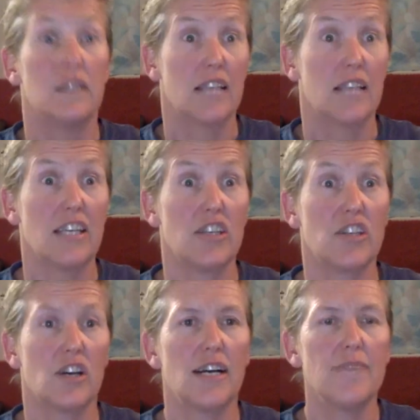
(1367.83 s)
take your
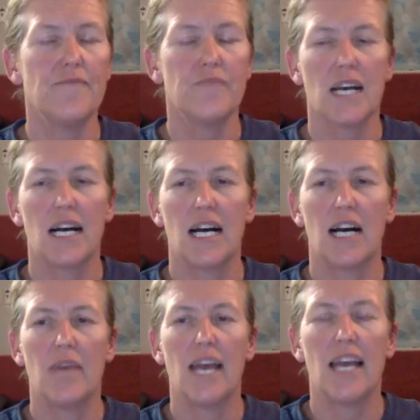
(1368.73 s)
time
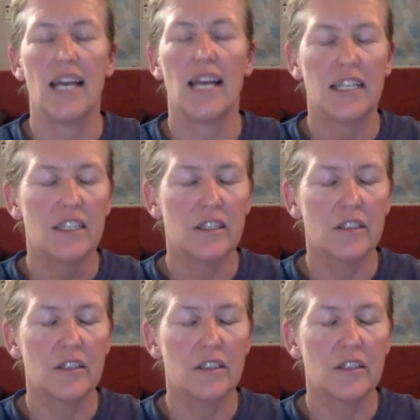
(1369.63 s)
and